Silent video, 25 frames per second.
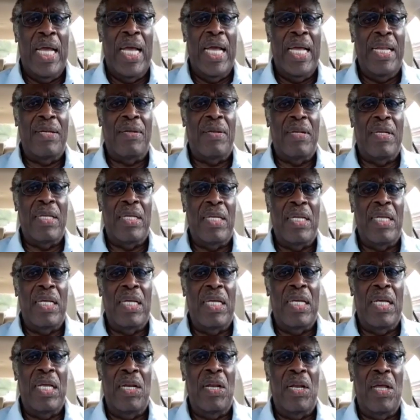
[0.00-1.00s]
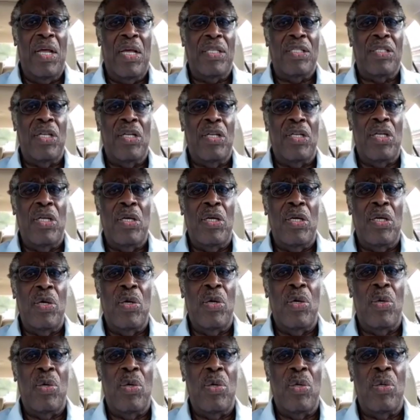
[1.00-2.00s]
had a lot to
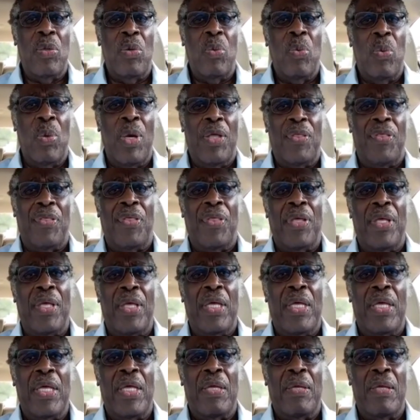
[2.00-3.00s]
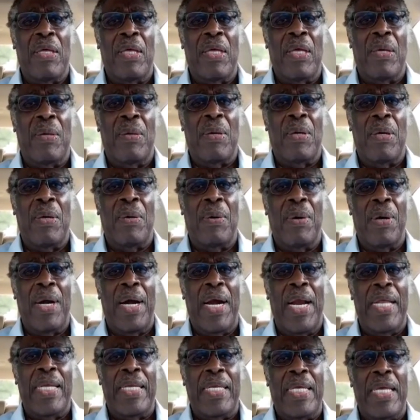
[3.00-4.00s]
do with our
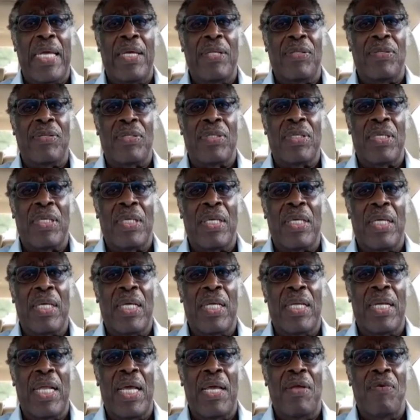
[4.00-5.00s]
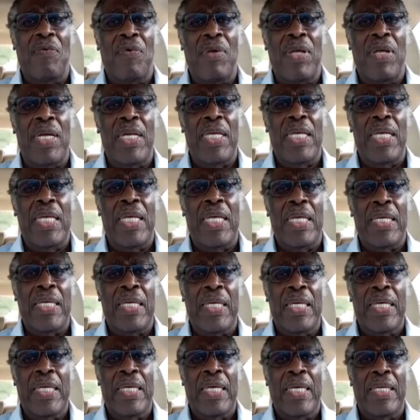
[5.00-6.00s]
grandkids. And I really,
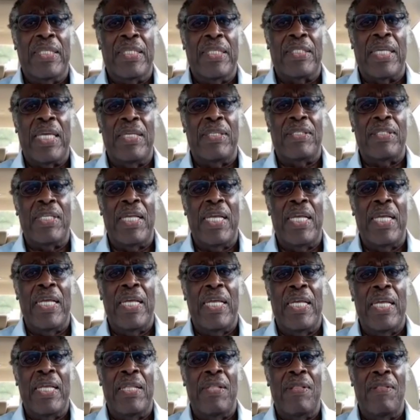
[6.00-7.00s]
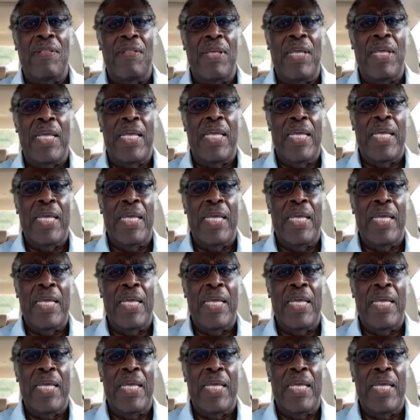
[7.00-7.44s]
as I say in the